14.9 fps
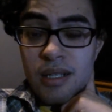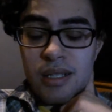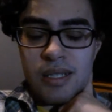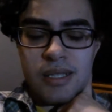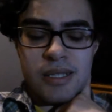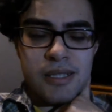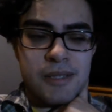
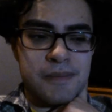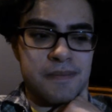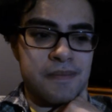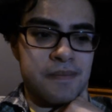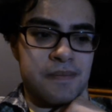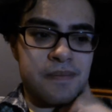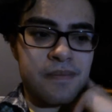
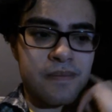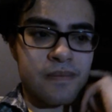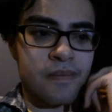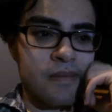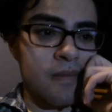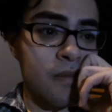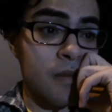Um,
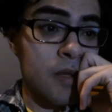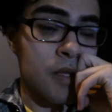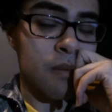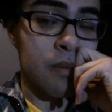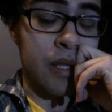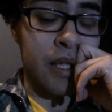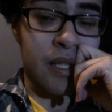
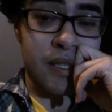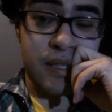but yeah,